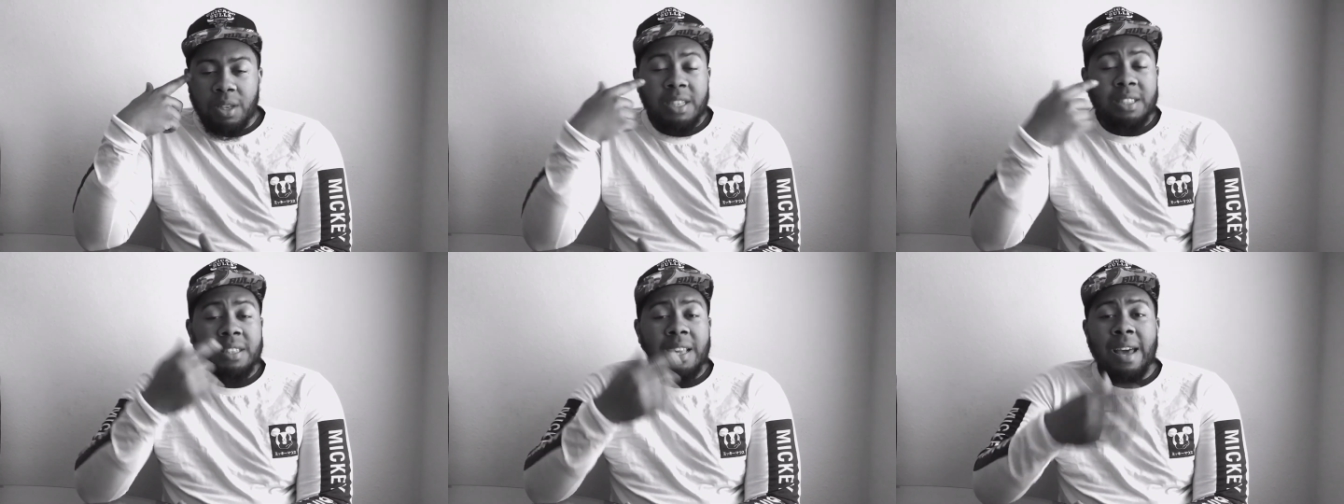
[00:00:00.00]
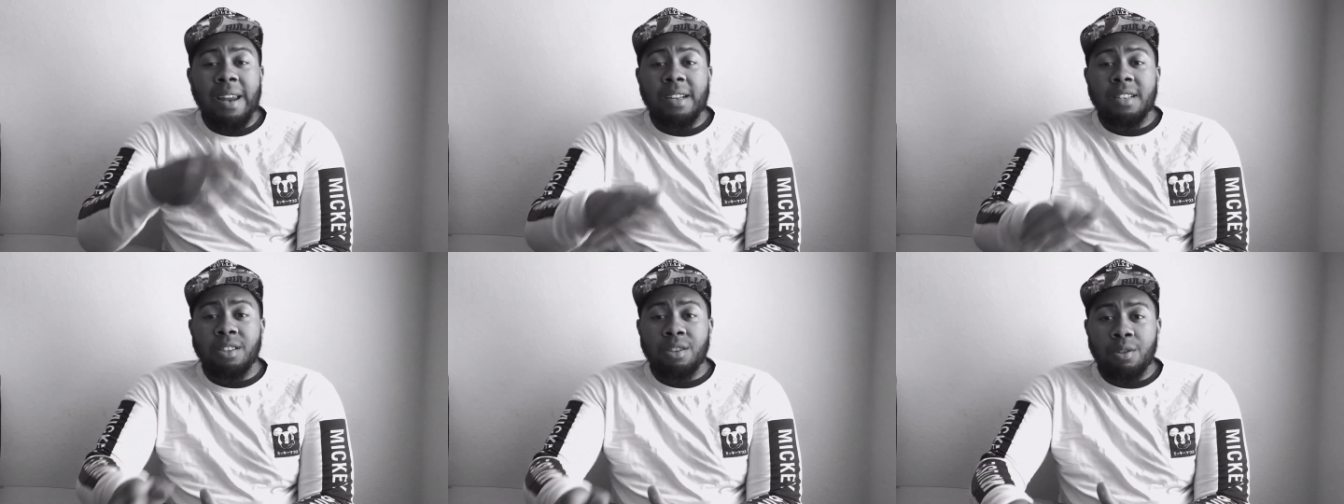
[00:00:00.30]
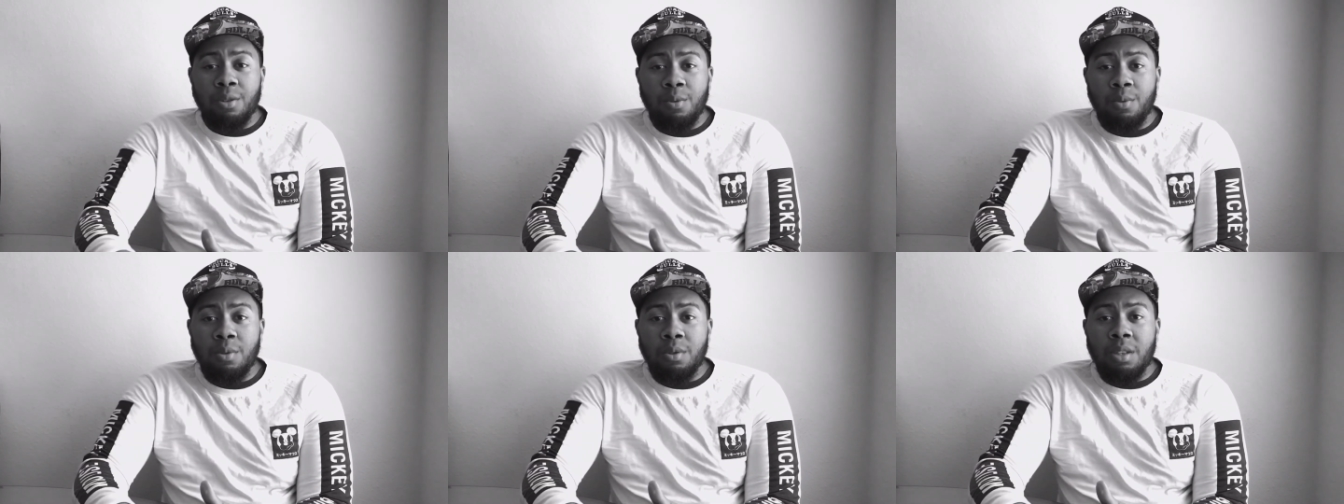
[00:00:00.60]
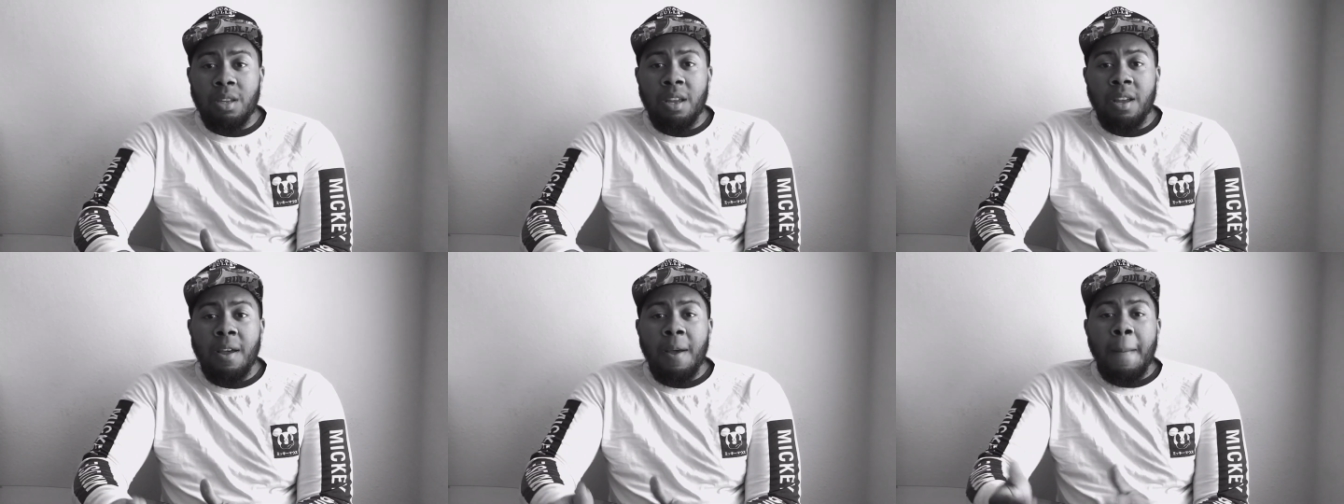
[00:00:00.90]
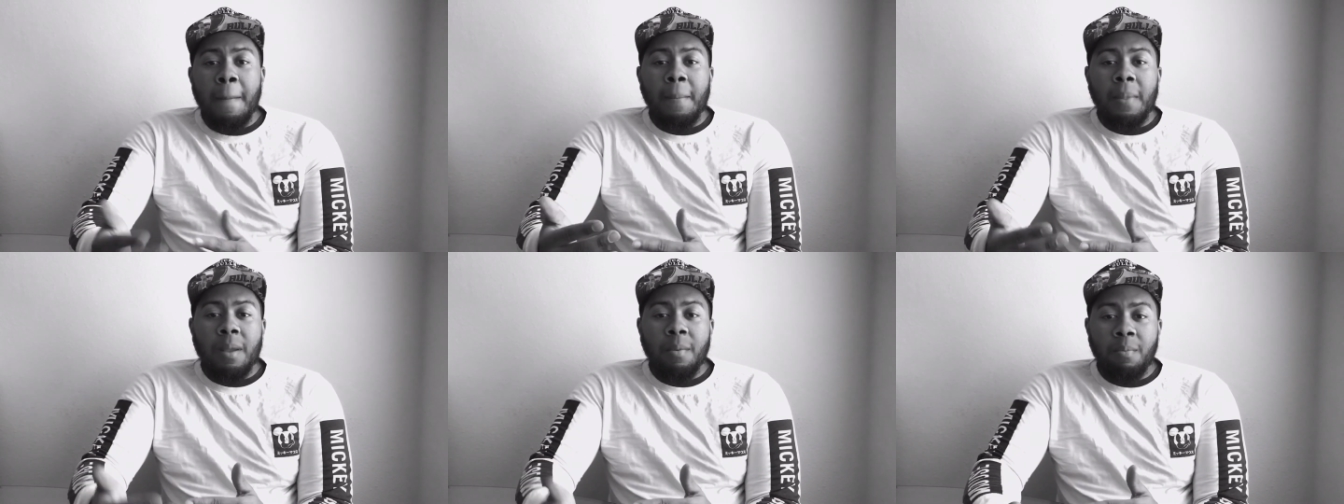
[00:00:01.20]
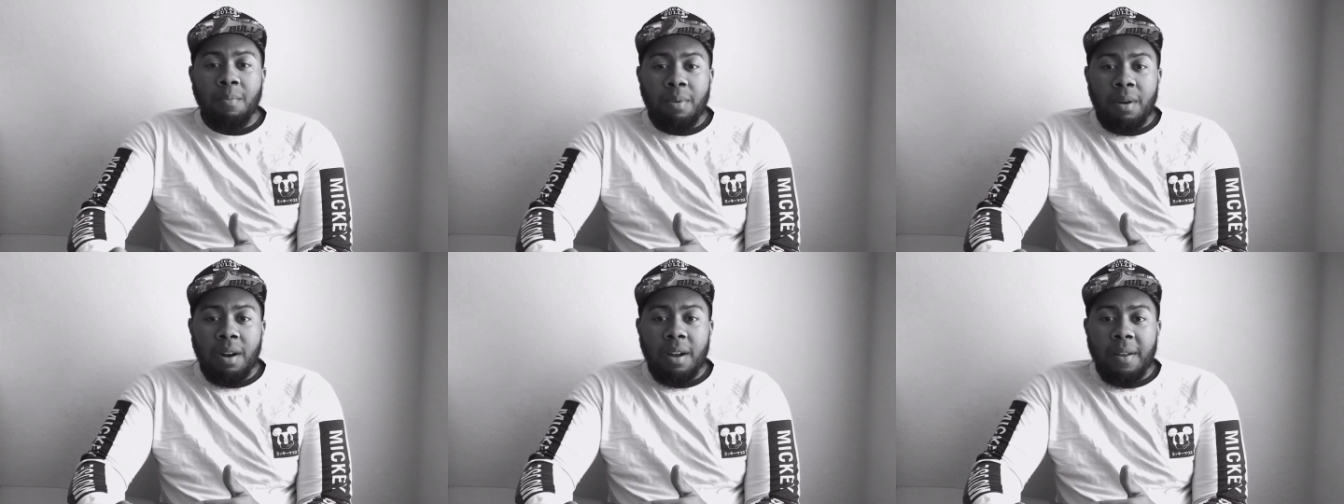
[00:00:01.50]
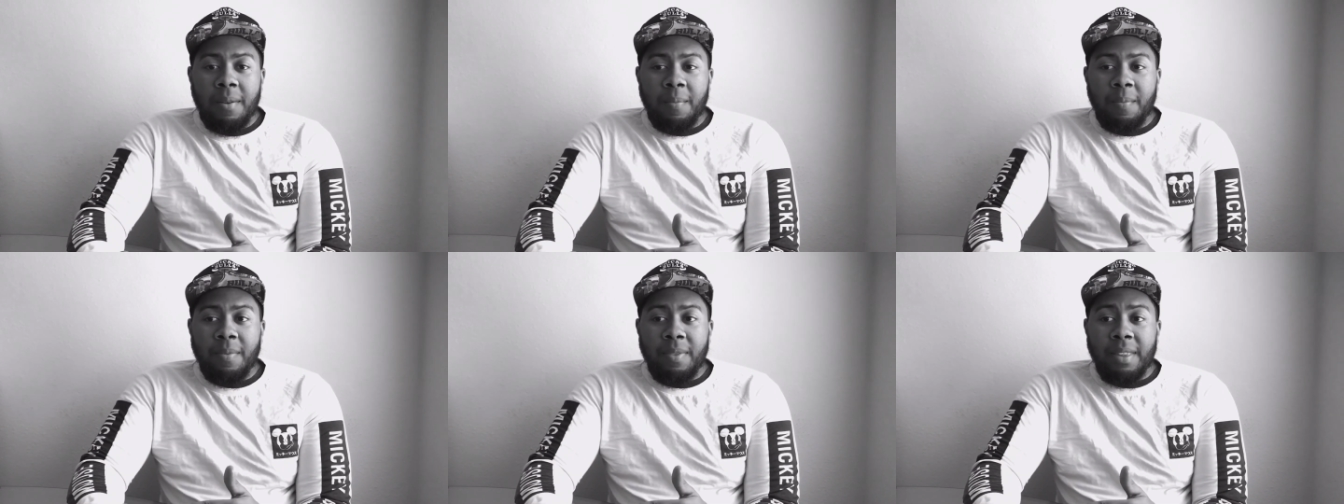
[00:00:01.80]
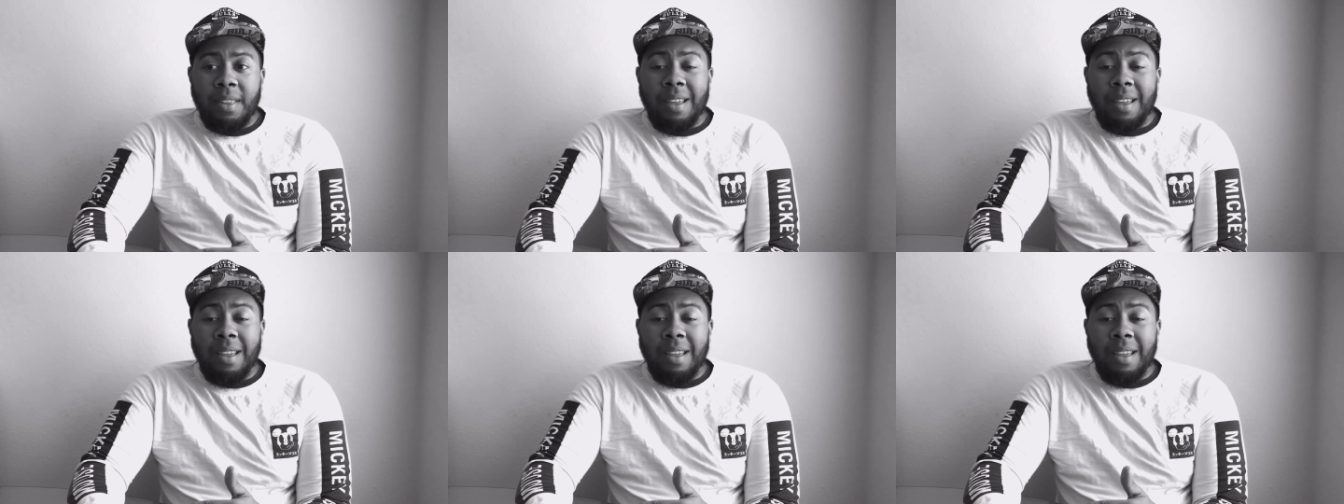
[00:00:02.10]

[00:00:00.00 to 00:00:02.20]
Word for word: That's not excused, but